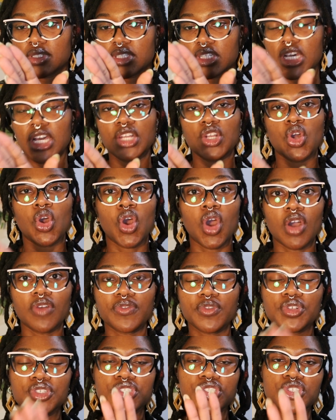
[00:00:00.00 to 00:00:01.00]
cut
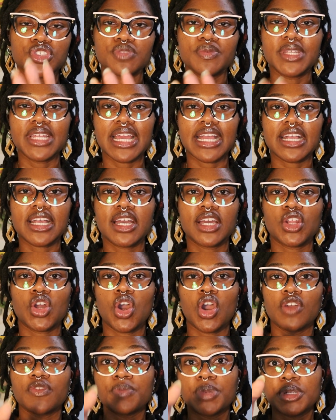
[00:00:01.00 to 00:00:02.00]
off,
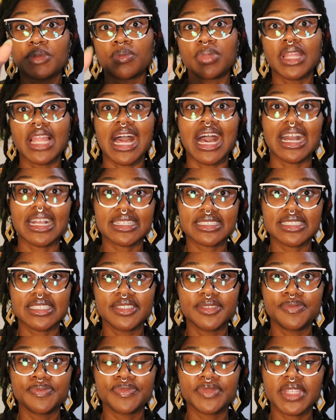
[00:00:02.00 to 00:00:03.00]
but blocked.
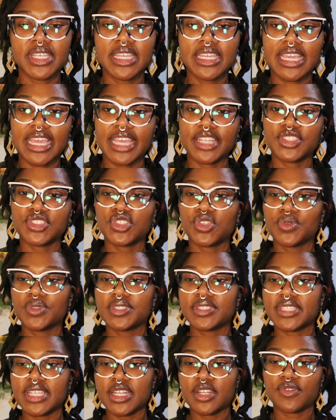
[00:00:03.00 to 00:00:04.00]
And so
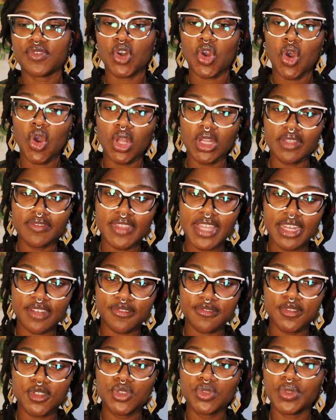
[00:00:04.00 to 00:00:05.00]
instead of all of that
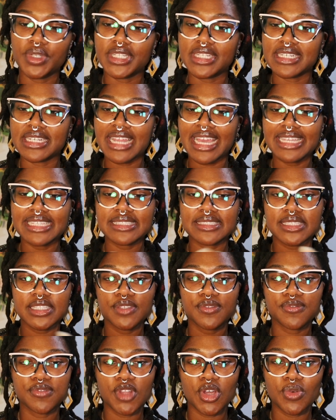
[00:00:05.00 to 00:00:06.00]
fluid
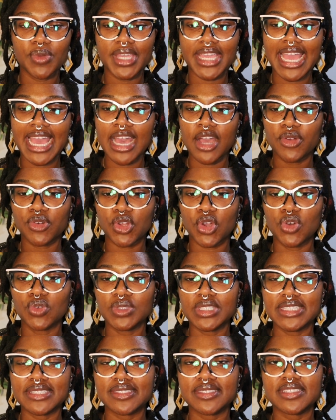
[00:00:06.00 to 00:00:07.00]
nicely flowing out,
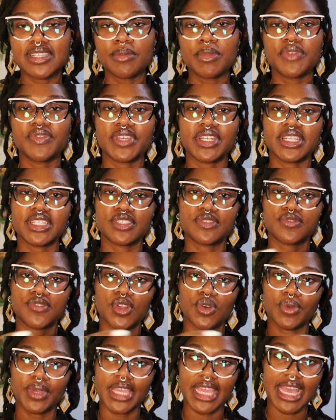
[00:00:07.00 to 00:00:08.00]
only some of it is
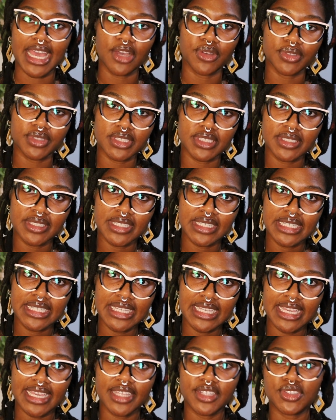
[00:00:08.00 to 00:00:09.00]
flowing out.
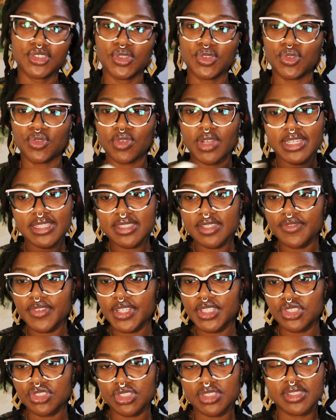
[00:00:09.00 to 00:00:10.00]
And so the rest of
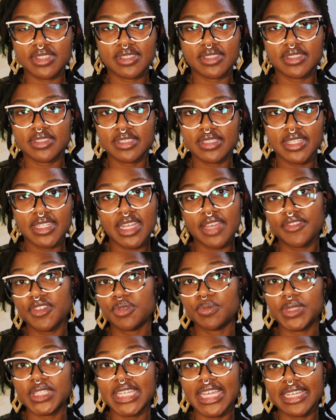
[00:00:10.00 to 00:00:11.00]
it just
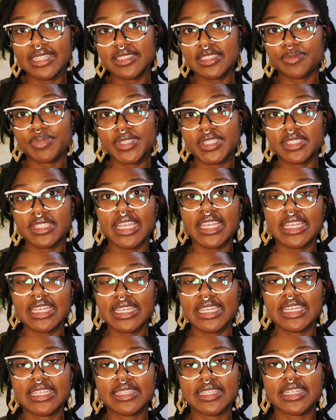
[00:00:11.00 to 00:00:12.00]
inevitably ends up
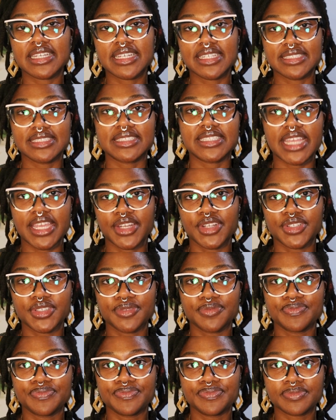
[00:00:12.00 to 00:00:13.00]
staying in the
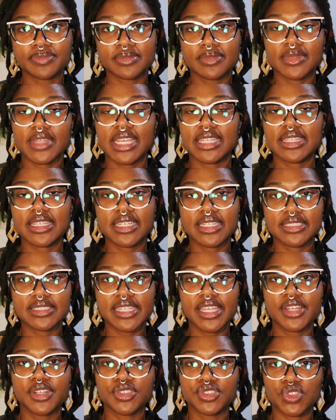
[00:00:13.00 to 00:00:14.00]
container. And the
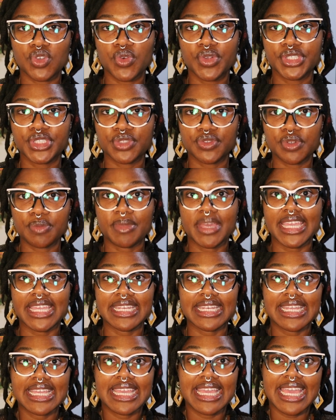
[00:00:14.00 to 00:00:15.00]
container is going to
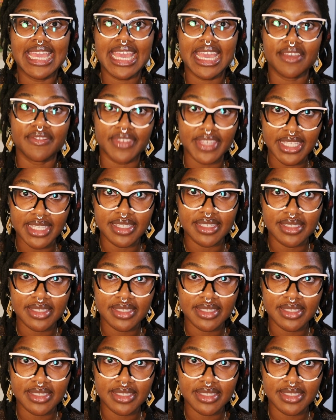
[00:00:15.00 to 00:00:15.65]
remain heavy.